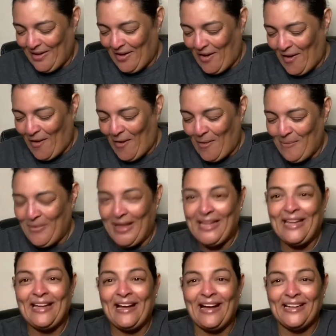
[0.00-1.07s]
Oh my
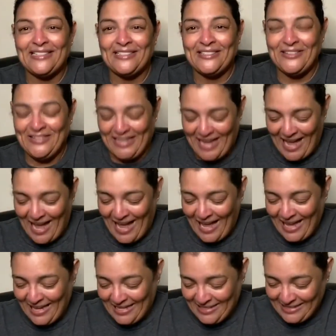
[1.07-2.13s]
gosh, you
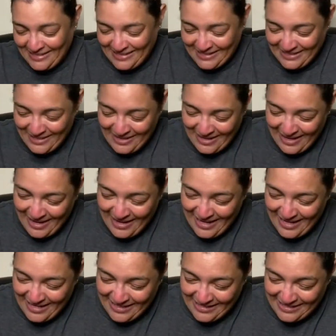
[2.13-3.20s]
guys.
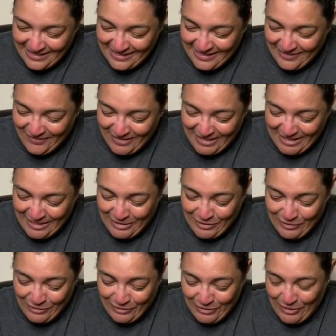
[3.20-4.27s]
It's even
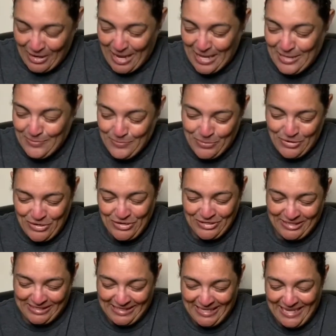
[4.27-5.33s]
cuter in
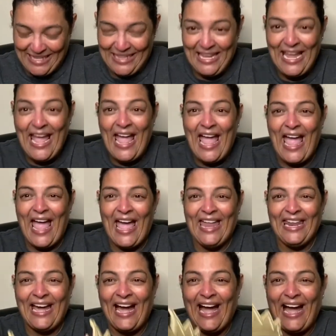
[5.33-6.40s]
person. And
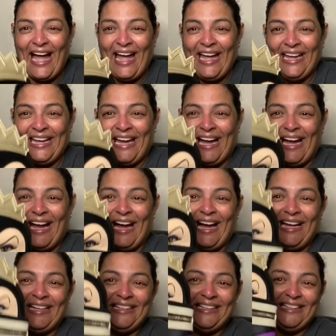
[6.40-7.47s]
I
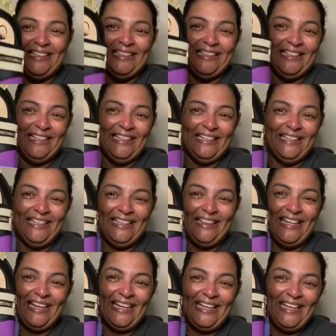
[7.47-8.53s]
got
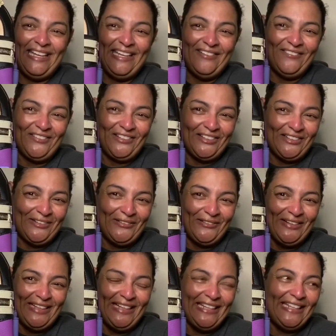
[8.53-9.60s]
the evil
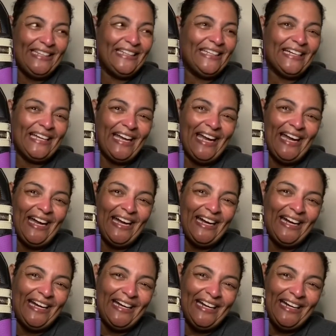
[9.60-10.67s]
queen. Look at
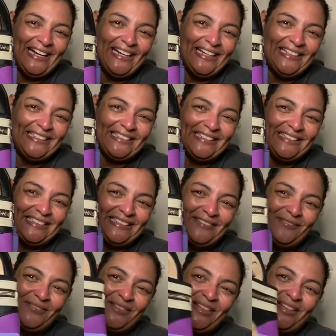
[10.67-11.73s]
her. Isn't
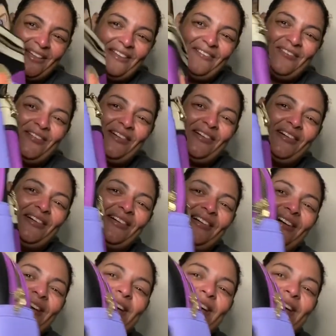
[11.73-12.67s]
she beautiful?